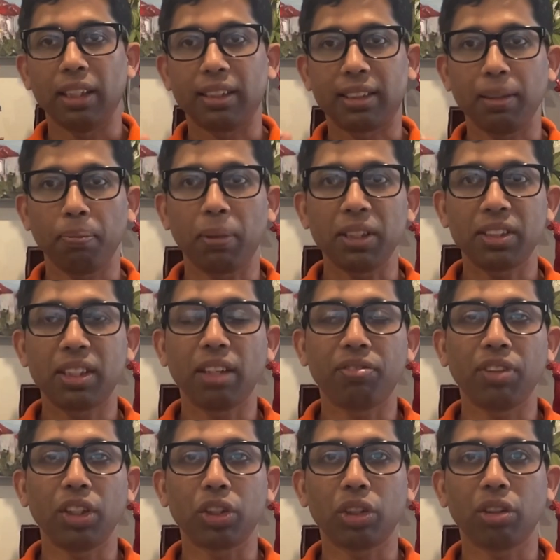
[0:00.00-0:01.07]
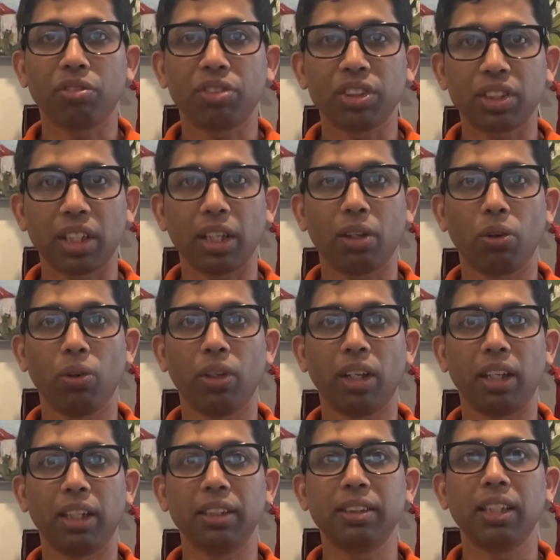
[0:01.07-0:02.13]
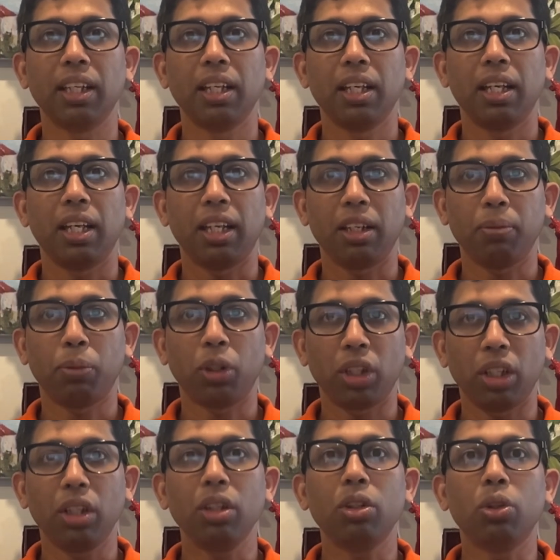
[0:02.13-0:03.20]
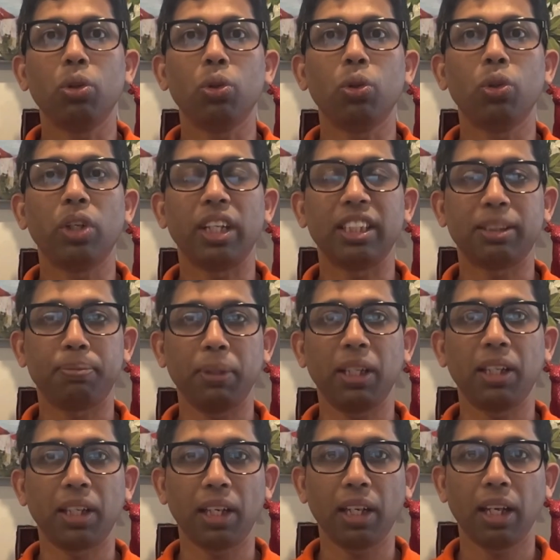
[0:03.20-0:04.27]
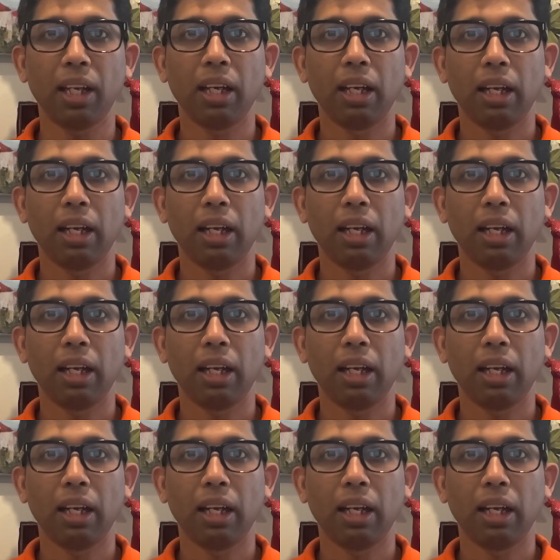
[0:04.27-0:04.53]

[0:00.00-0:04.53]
The simplest definition of a stakeholder is anybody who has been